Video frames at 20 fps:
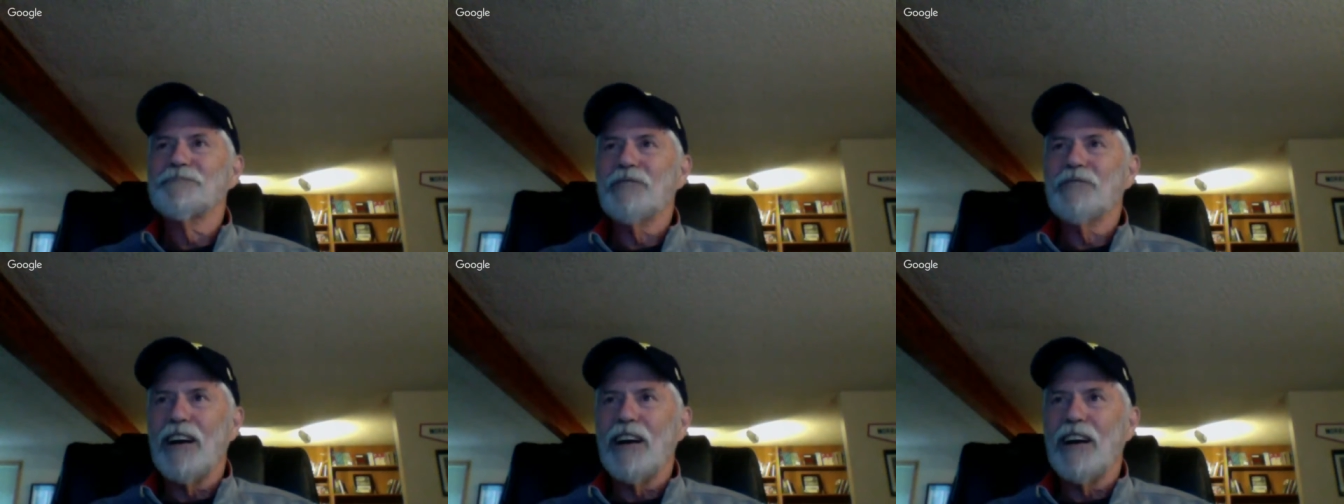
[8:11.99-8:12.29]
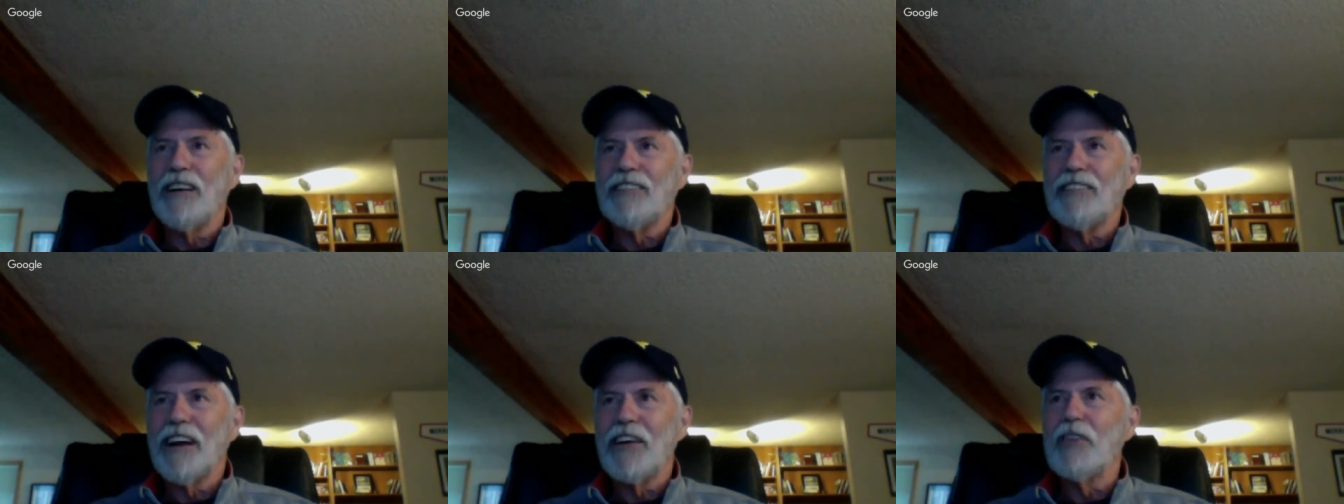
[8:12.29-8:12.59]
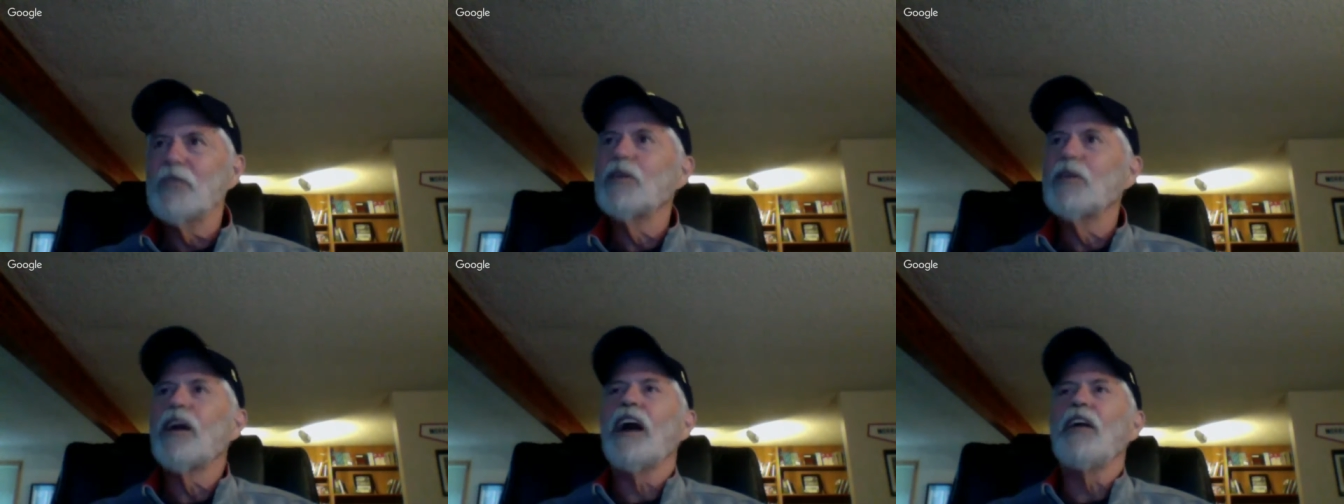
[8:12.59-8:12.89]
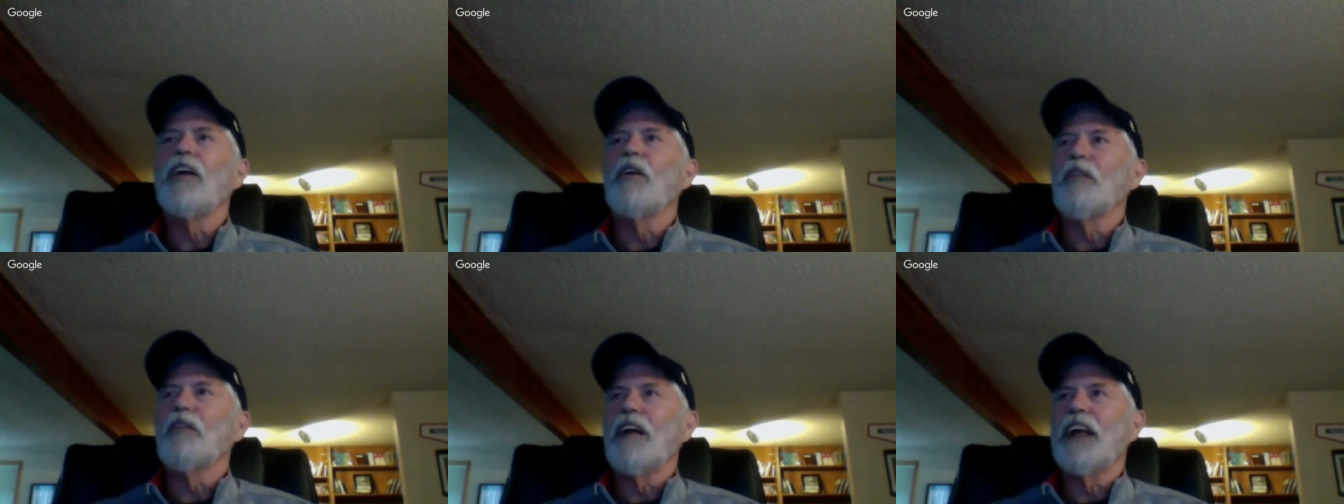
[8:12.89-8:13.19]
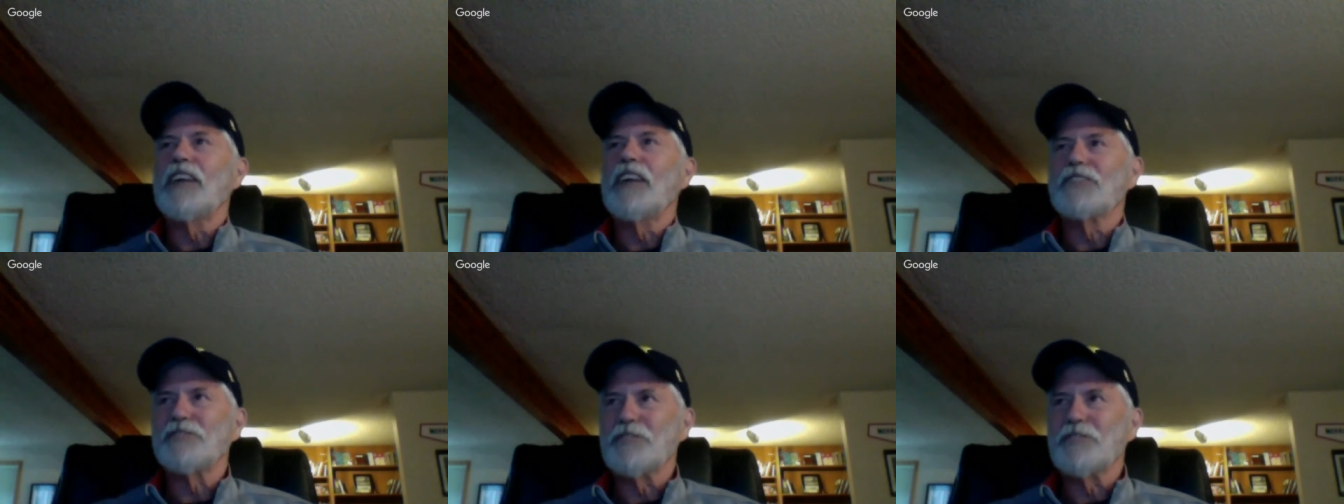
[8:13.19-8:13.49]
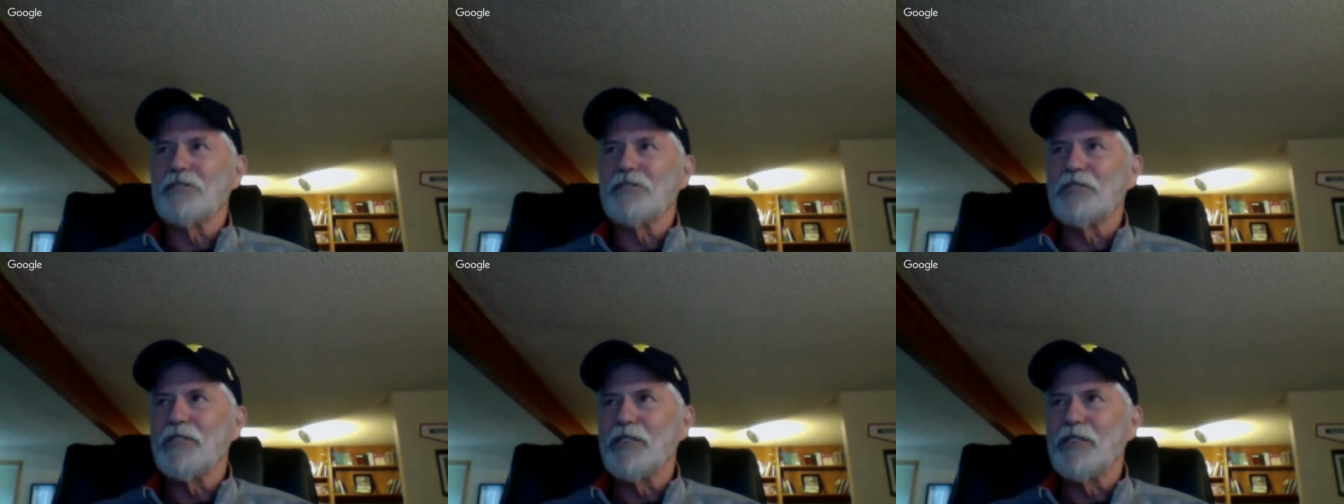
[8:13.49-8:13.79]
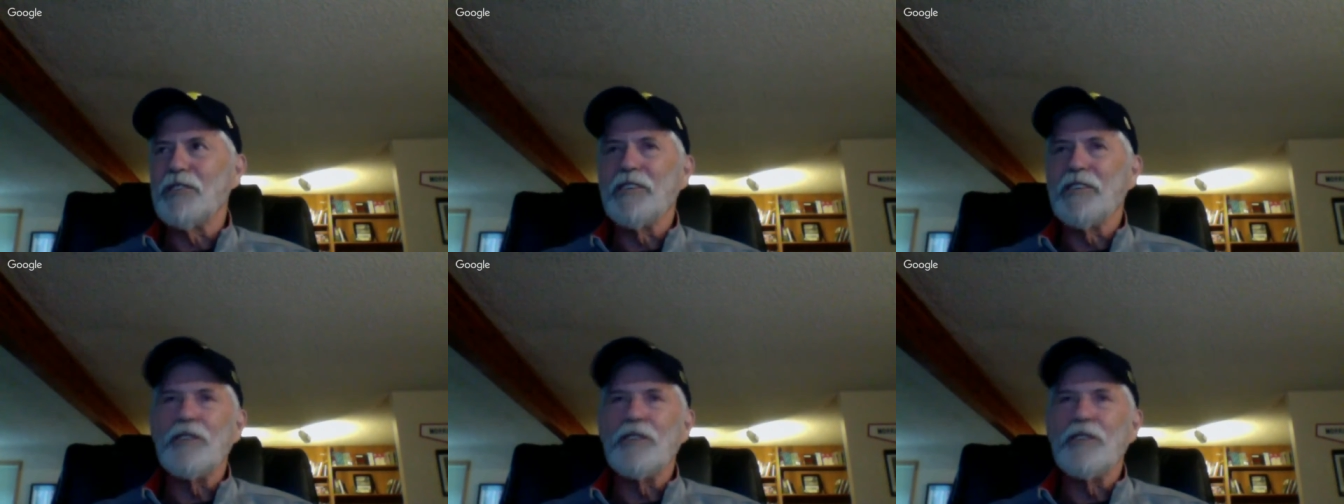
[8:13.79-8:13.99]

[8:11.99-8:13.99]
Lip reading: right? Now, you and I know that isn't true.